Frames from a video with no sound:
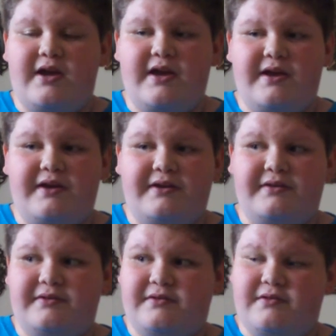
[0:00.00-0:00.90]

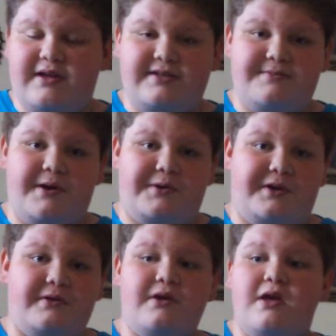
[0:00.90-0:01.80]
and that's about it.
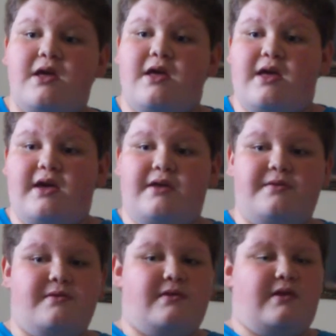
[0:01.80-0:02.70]

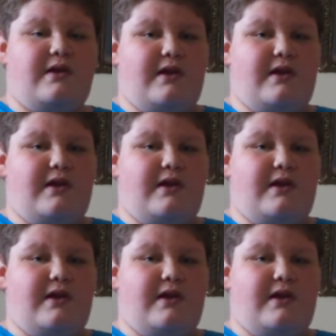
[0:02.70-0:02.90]
And